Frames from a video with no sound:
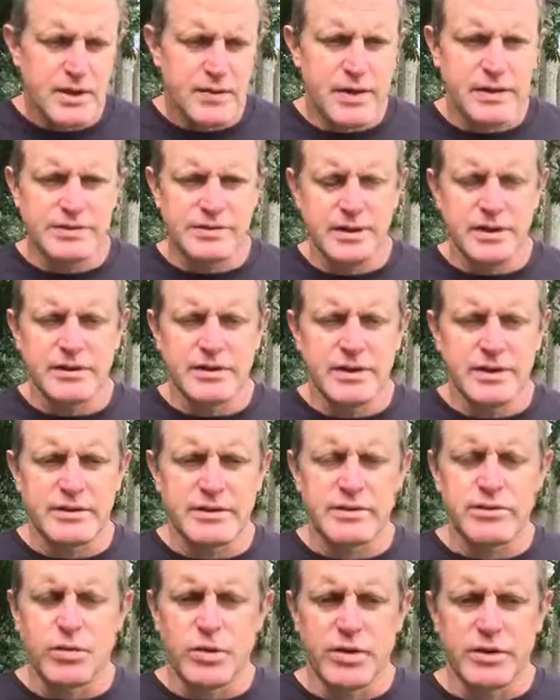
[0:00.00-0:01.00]
That's at
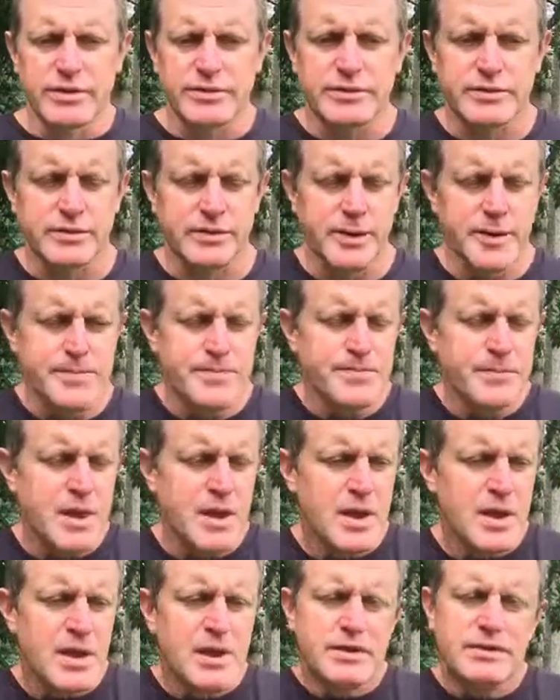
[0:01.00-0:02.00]
its worst, right?
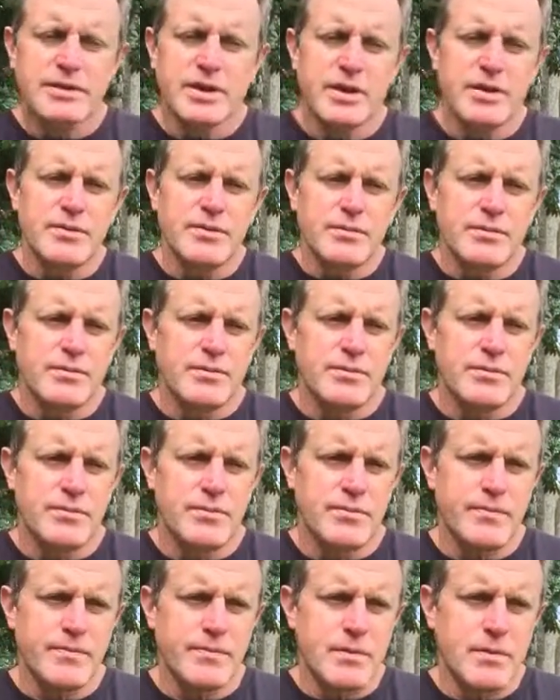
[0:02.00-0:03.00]
So
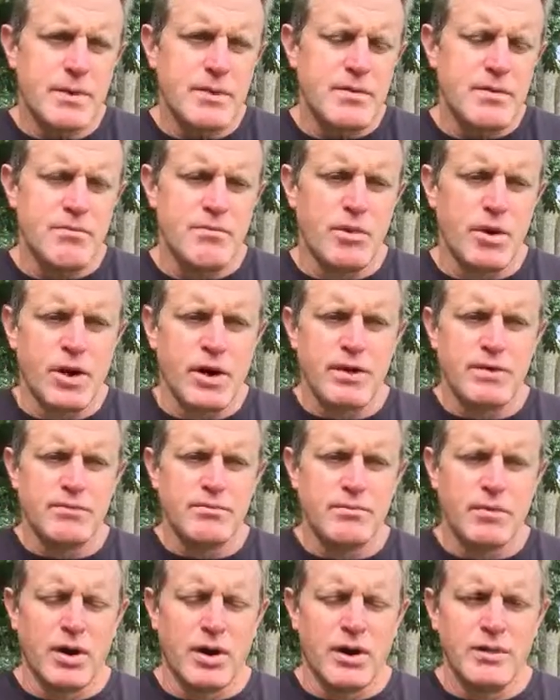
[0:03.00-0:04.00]

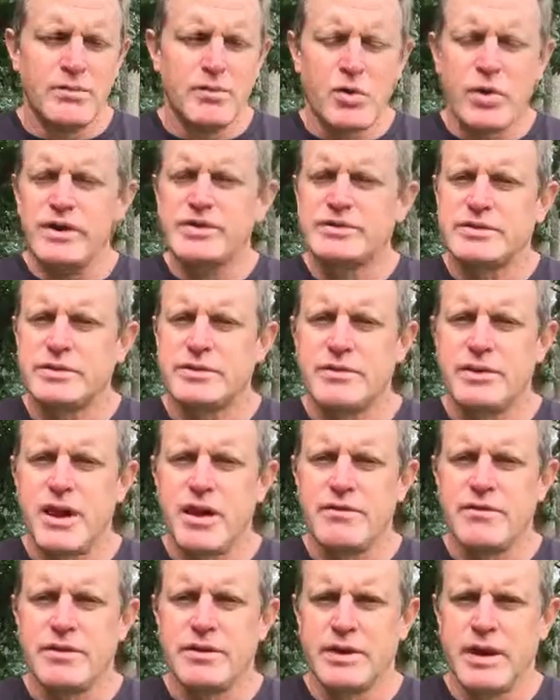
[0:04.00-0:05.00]
my question
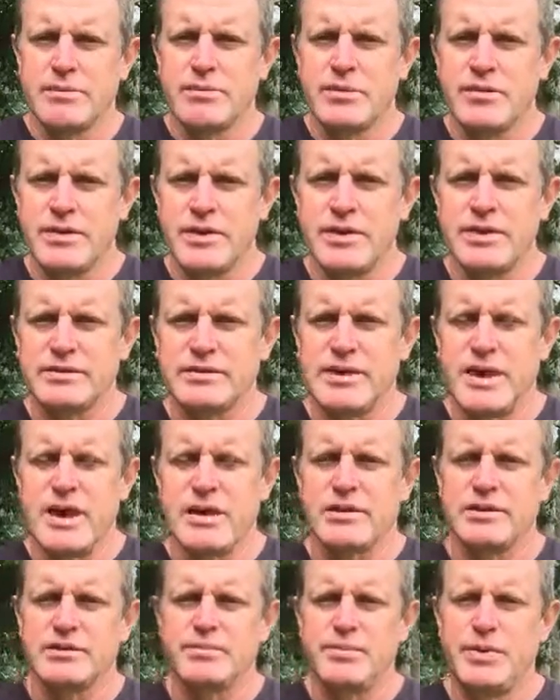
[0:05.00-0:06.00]
over a number of years
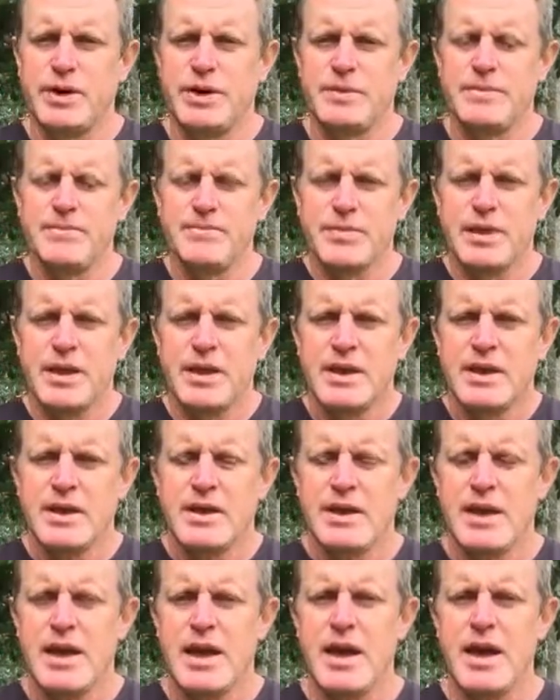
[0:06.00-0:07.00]
now has been,
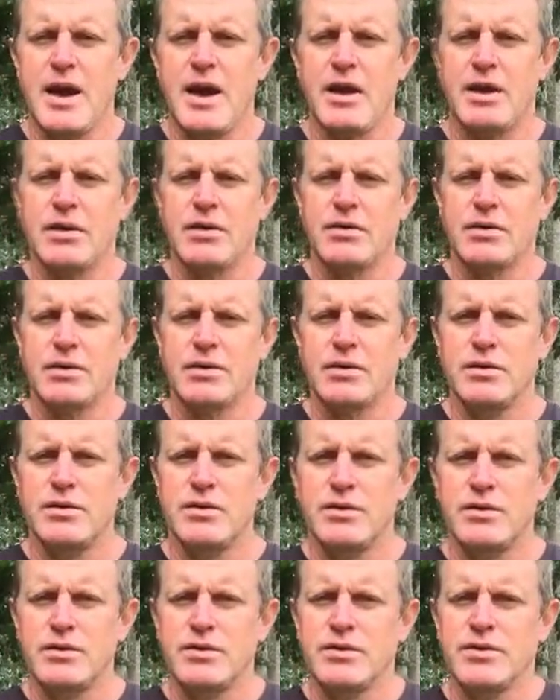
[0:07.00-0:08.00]
how
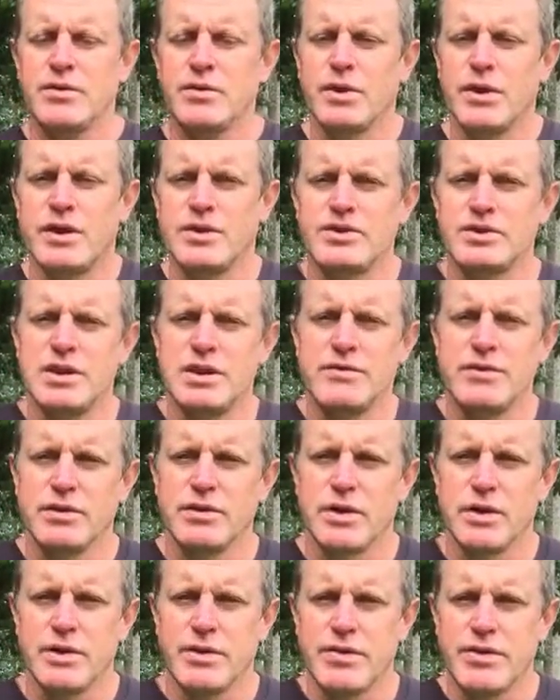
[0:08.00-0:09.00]
do I achieve a
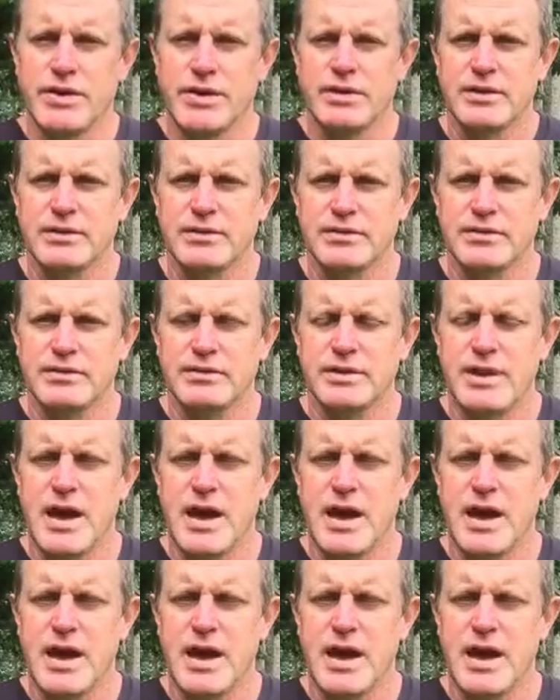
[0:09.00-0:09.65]
lot of things?